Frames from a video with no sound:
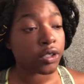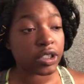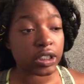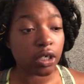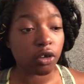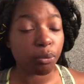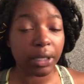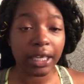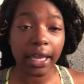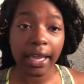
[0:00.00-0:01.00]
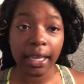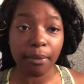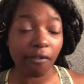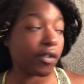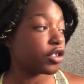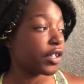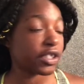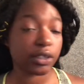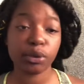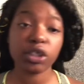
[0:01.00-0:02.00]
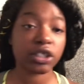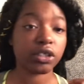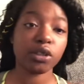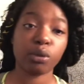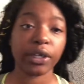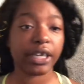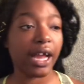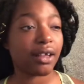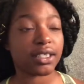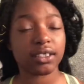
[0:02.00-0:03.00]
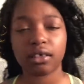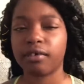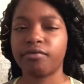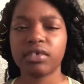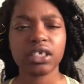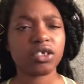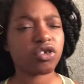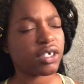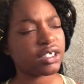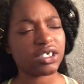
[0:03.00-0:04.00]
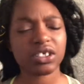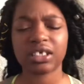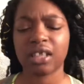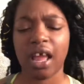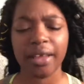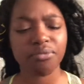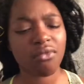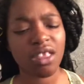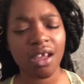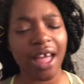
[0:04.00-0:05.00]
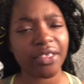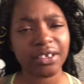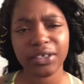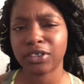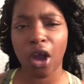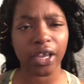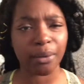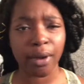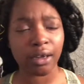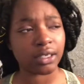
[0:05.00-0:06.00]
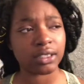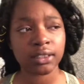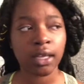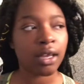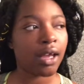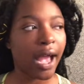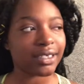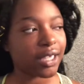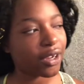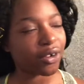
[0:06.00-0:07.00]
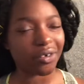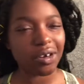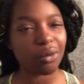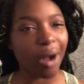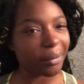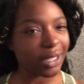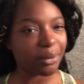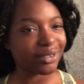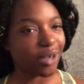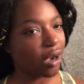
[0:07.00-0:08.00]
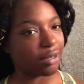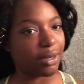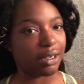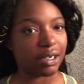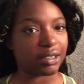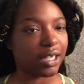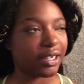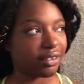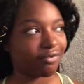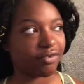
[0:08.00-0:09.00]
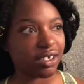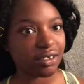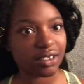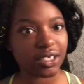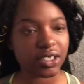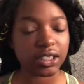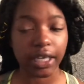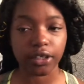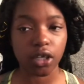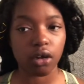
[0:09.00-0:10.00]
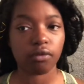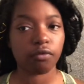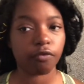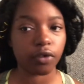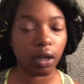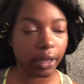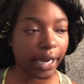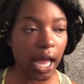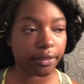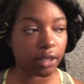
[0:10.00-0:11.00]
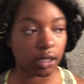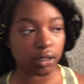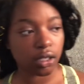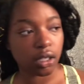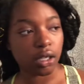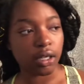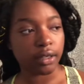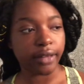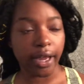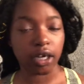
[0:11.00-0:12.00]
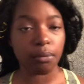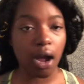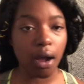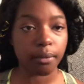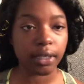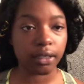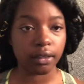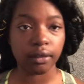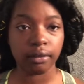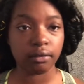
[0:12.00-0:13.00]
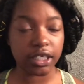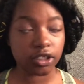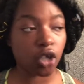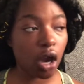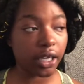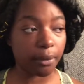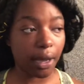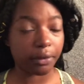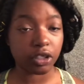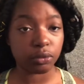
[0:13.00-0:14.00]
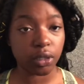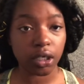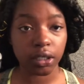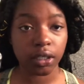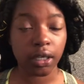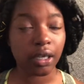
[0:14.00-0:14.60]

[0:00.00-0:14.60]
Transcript: So me and my friend Tracy, we just still working out and stuff, and Tracy's just like, I think they're talking about us. I said, girl, why would they be talking about us? Like, the fuck? And she's like, no, for real. Like, I think that her mom is talking about this with her.